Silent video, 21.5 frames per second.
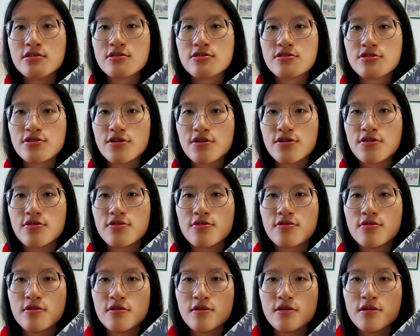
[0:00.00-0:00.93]

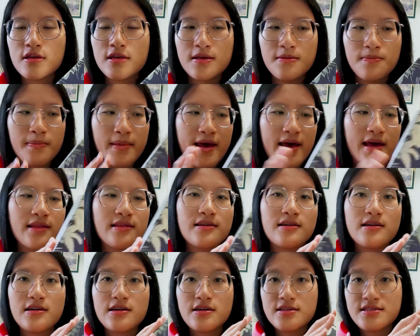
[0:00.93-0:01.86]
So he met
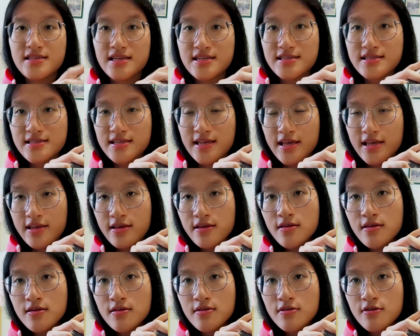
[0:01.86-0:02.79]
a
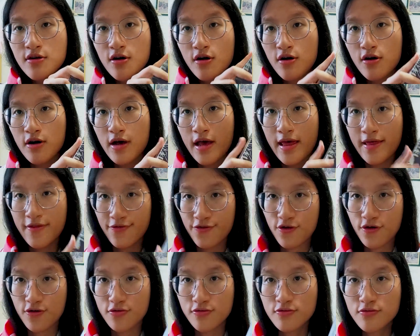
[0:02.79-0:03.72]
sensei called
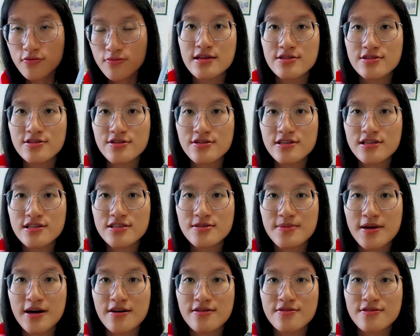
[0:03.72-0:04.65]
Endo. And so this is
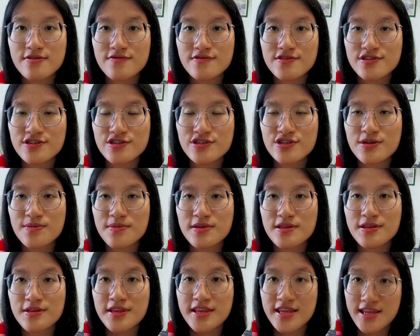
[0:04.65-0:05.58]
about the relationship
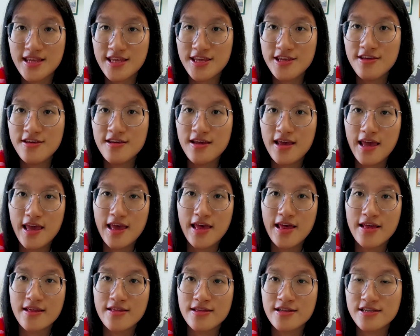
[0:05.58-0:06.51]
between he
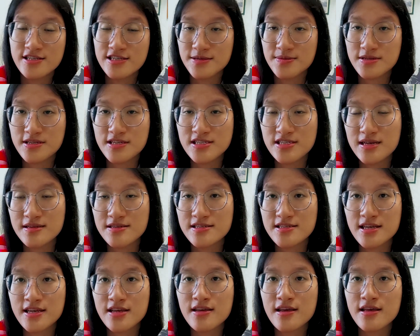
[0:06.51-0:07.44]
and the Japanese
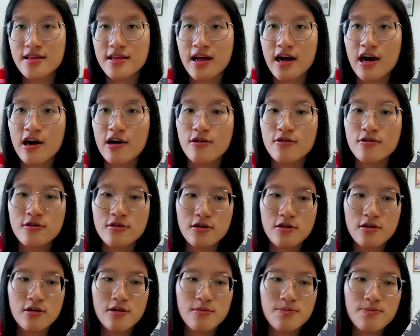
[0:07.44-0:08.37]
sensei and how
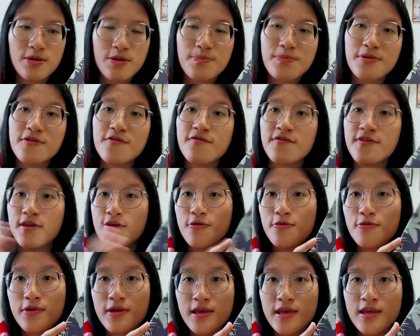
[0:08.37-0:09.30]
people
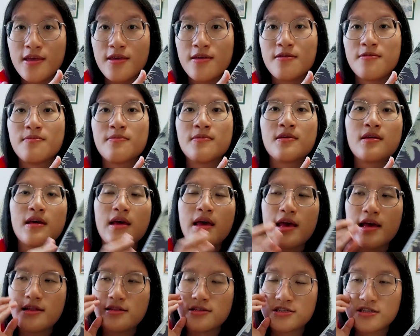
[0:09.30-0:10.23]
view him
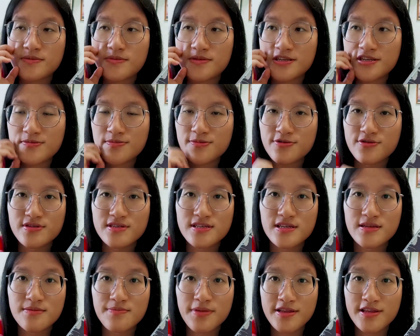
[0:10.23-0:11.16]
and the Japanese
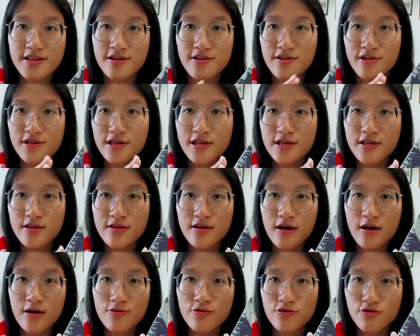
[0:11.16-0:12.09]
person, particularly
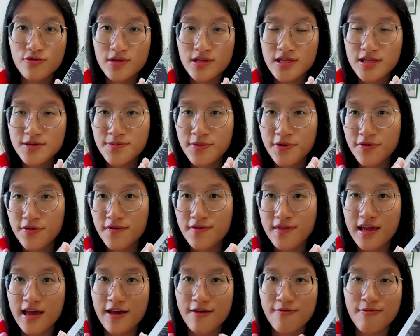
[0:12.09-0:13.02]
uh, during this period
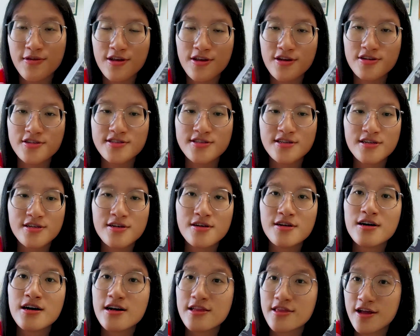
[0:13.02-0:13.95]
of time, because
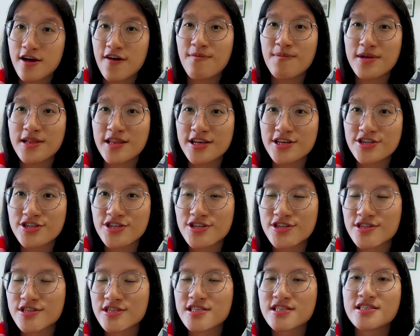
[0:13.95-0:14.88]
a lot of
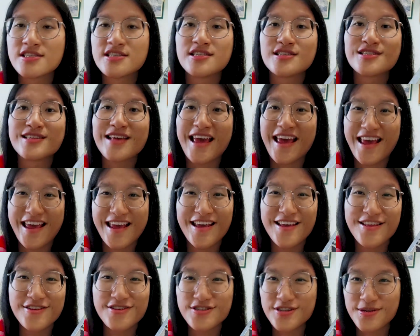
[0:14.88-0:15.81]
Malaysians just
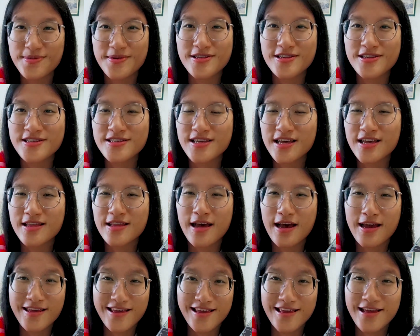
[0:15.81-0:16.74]
hate the Japanese, and
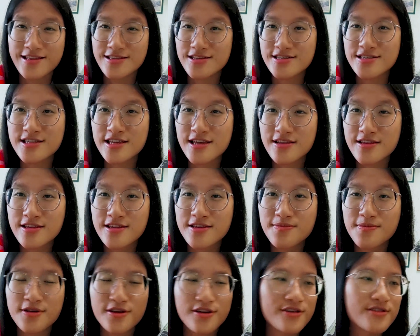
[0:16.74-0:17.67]
I can understand
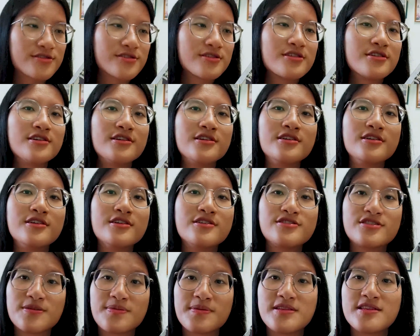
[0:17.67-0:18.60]
it because
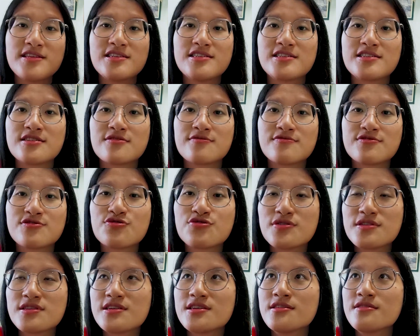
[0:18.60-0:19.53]
Japanese
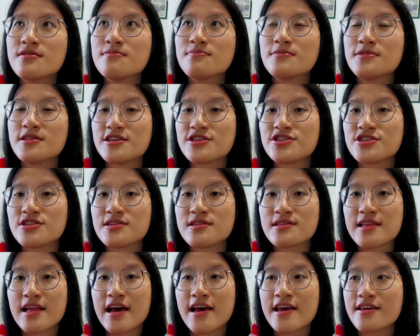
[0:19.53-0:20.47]
treated
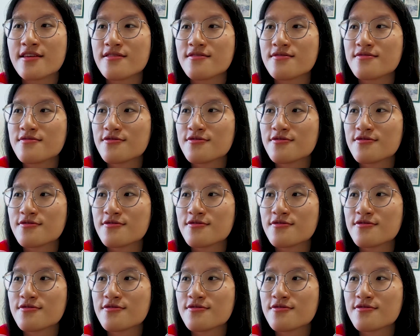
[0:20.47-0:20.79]
Malaysian like